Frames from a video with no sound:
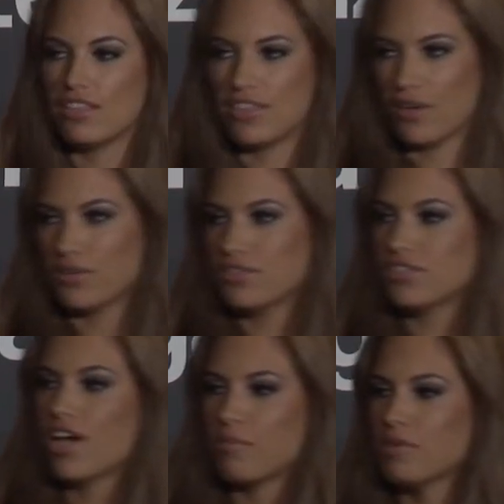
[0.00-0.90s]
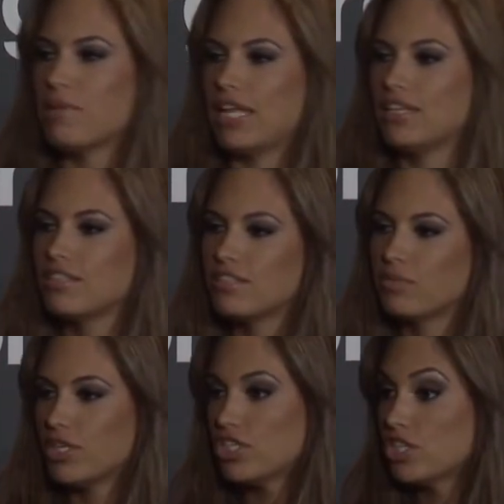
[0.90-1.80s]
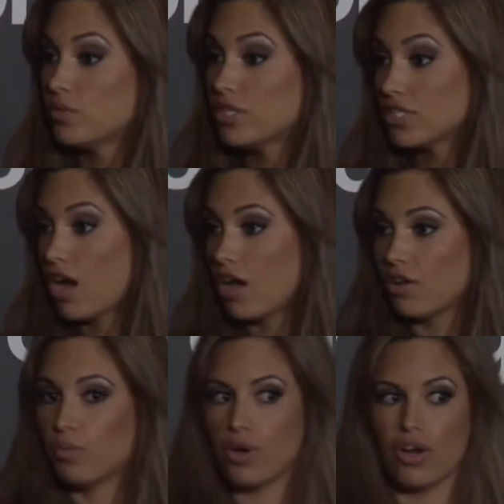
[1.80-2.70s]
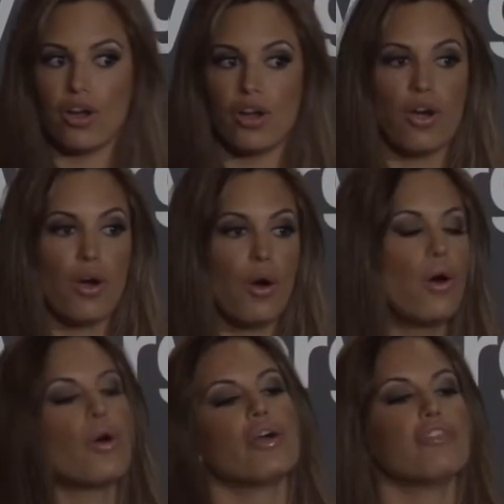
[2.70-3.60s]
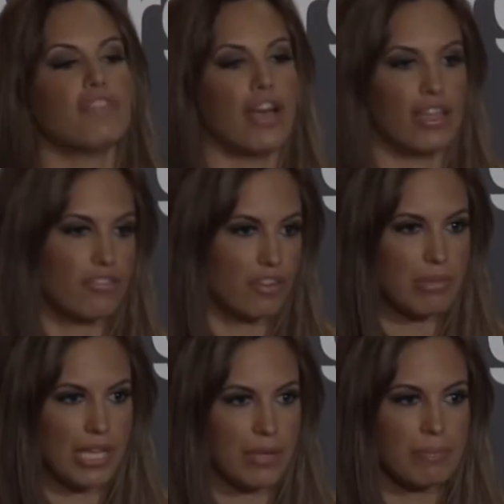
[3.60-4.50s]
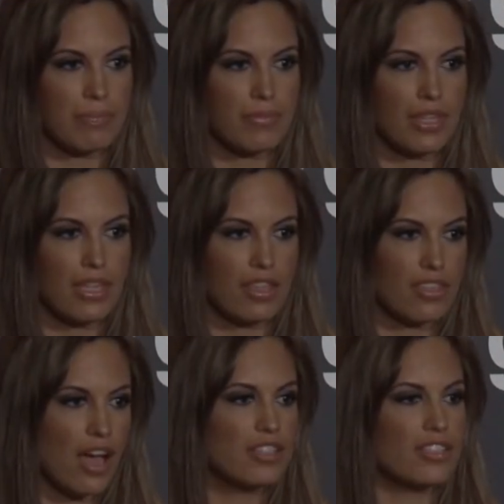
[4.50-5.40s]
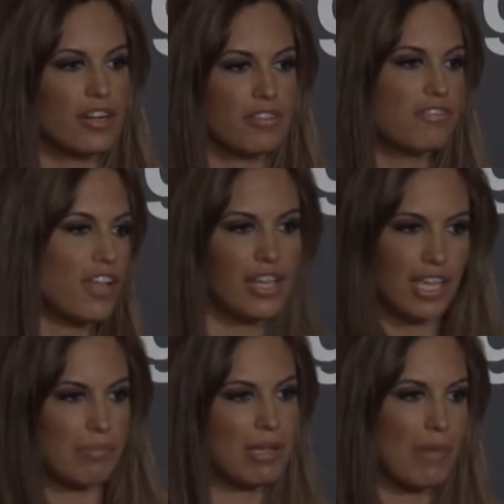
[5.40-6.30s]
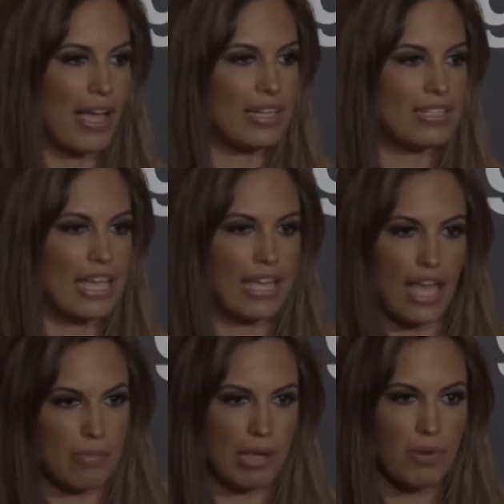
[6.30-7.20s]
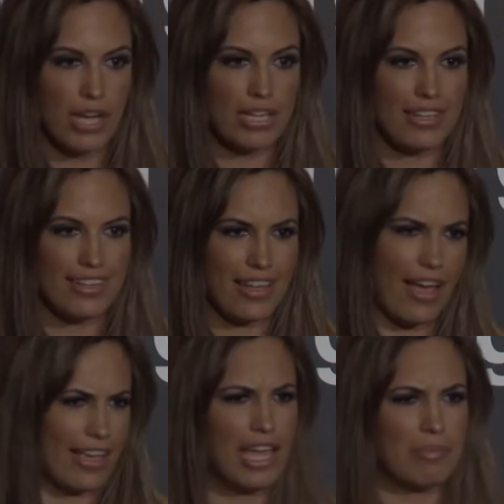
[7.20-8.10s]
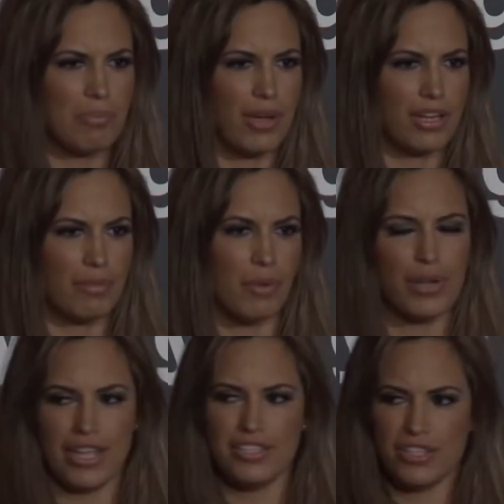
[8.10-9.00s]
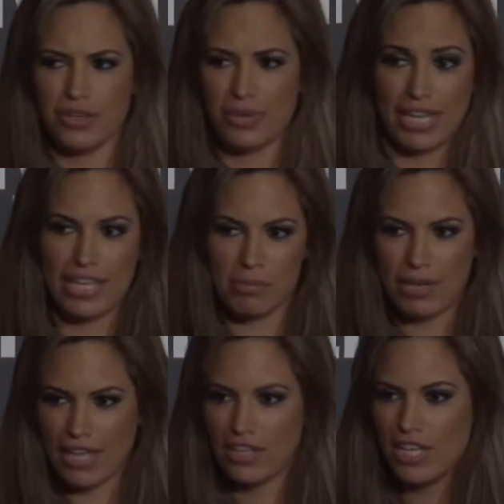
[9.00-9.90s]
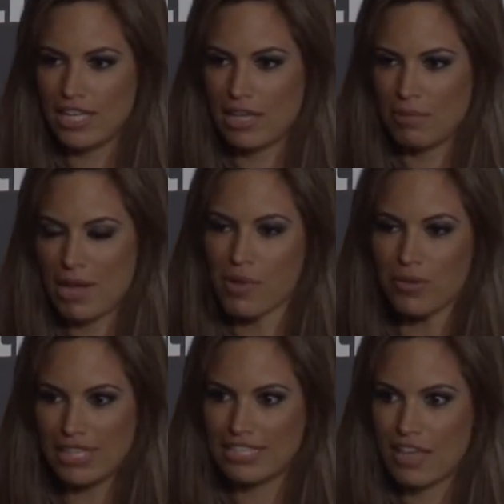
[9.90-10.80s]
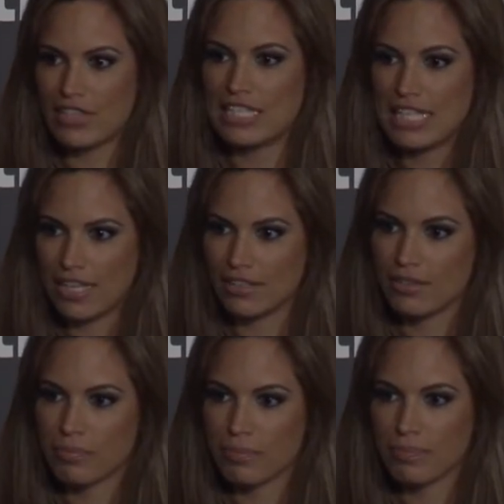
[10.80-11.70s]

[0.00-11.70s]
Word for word: Those couple minutes when she was gone were horrifying for me. Thoughts started flooding in my mind like, am I pregnant? I can't be pregnant. What would I do? Would I keep it? I couldn't keep it. I'm only 17.